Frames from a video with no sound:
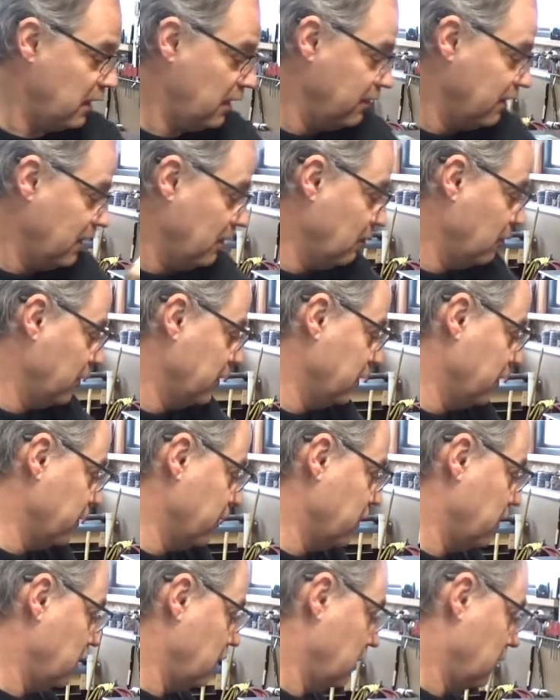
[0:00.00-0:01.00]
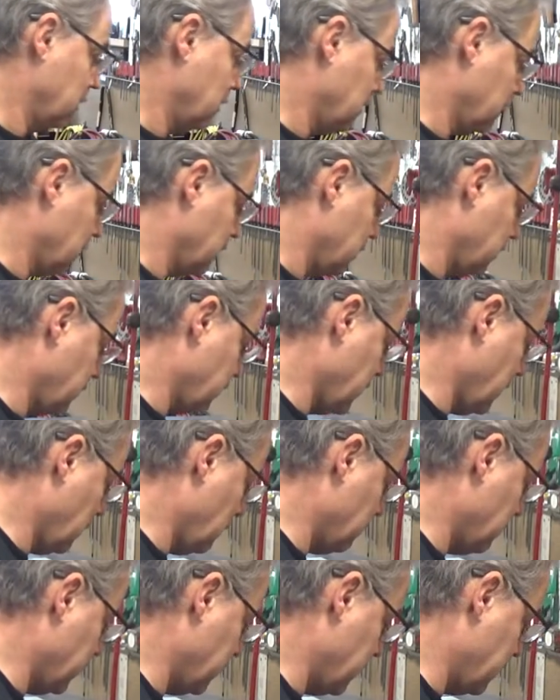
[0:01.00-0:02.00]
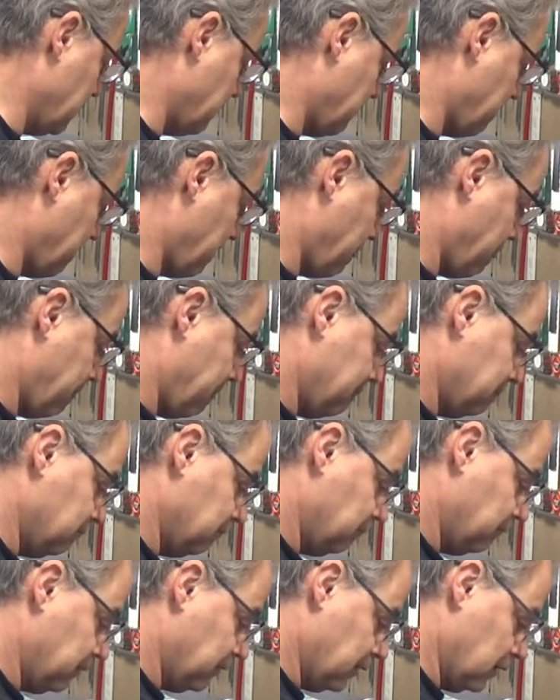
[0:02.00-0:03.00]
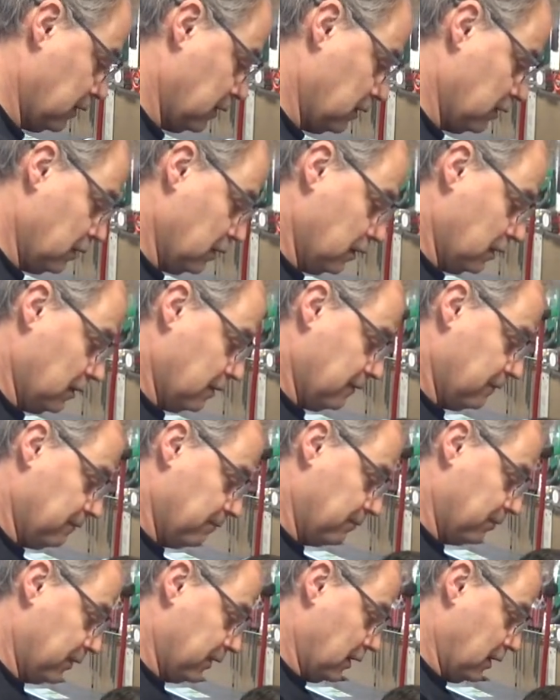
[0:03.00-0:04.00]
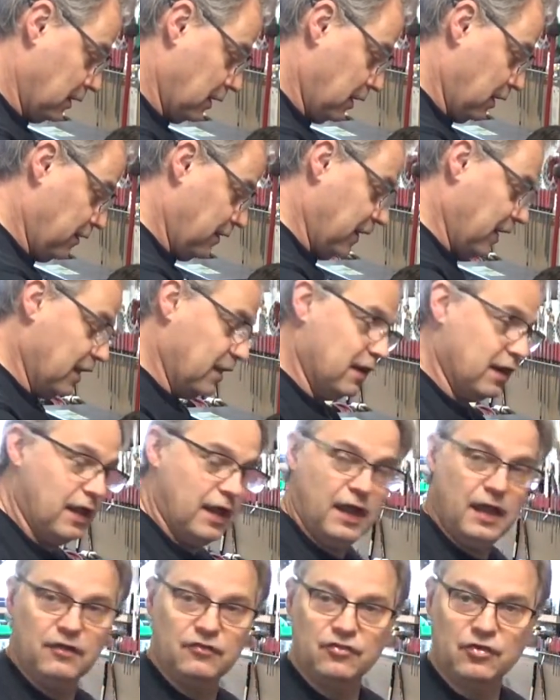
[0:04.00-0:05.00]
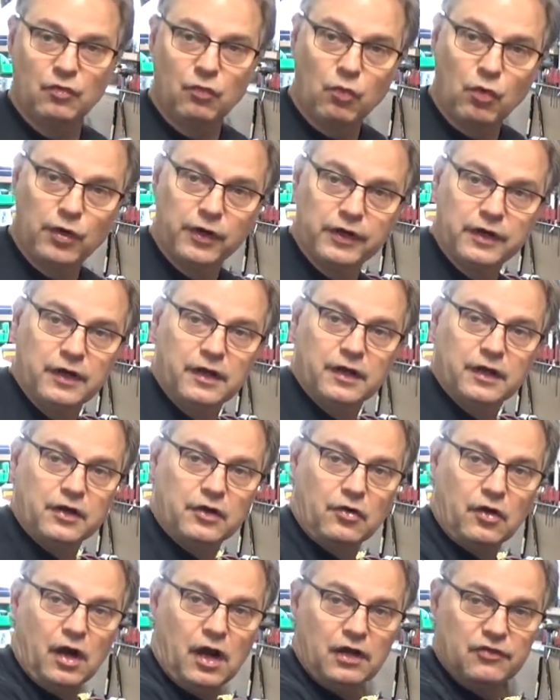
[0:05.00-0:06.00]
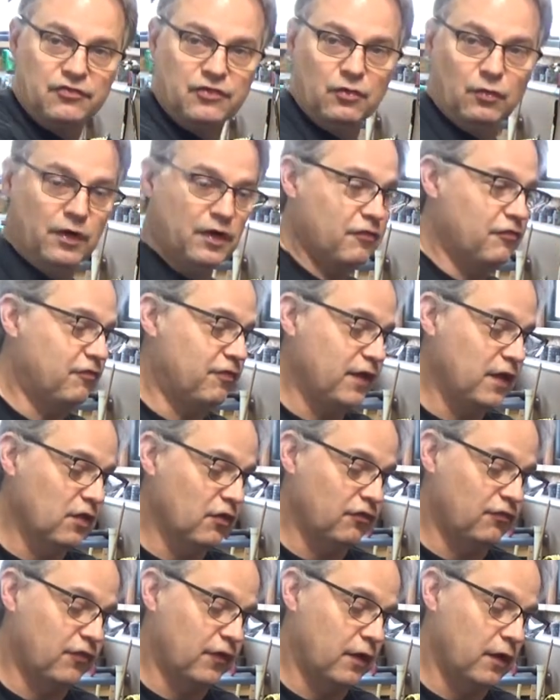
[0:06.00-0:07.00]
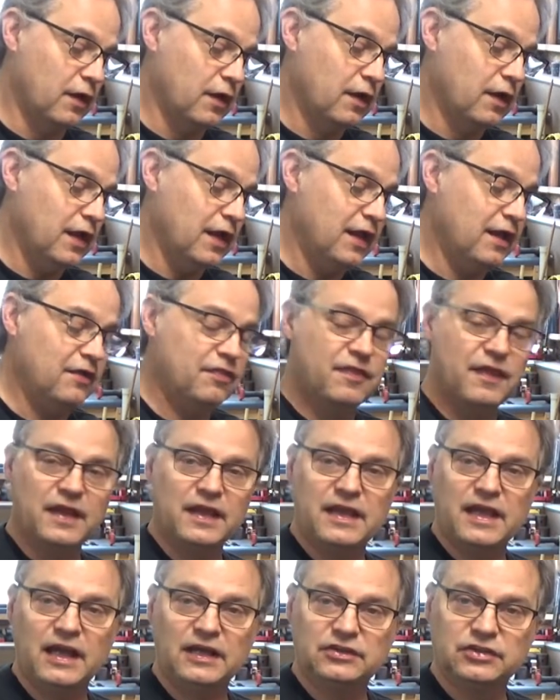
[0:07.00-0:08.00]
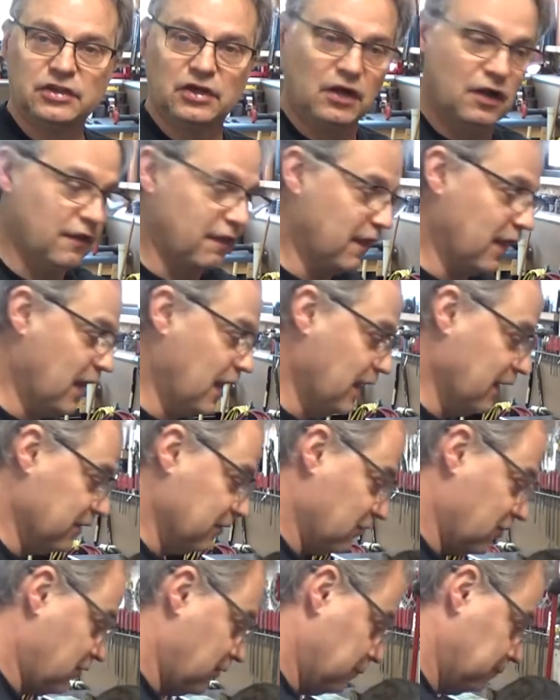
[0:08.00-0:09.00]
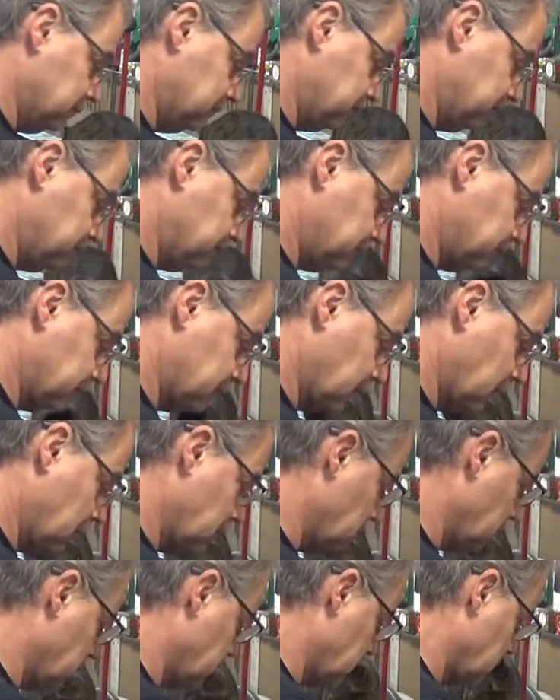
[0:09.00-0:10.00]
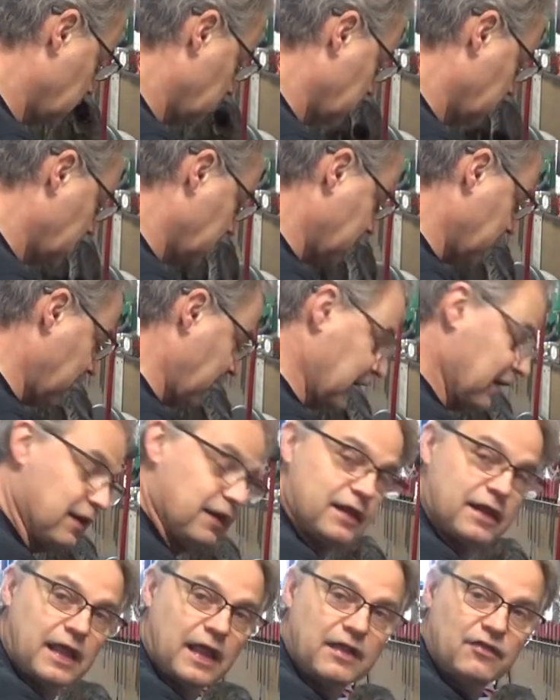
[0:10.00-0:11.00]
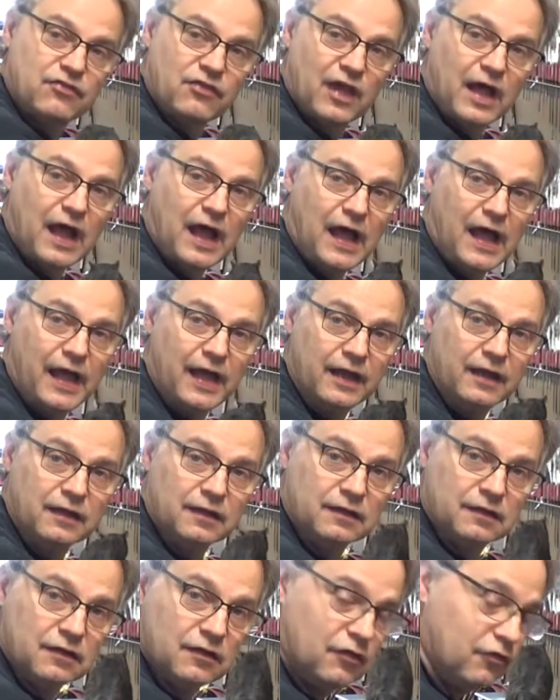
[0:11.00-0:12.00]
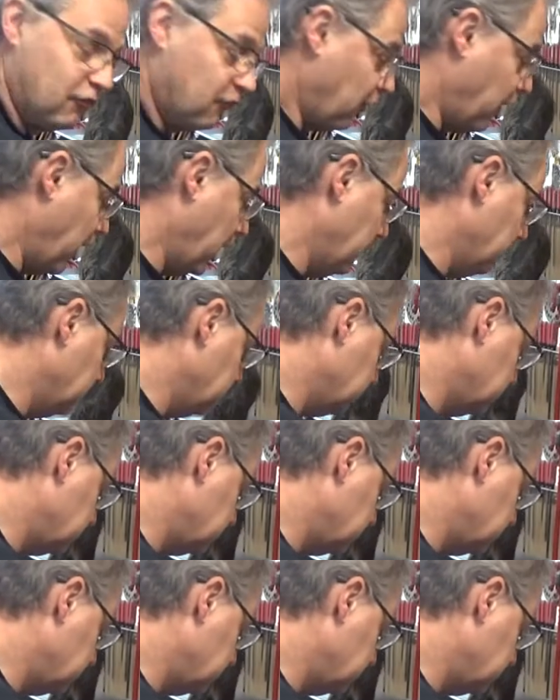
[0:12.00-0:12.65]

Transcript: And then when you're, look out buddy. And then as you're working it across, you want to feel for anything catching on the ends because that indicates a high fret.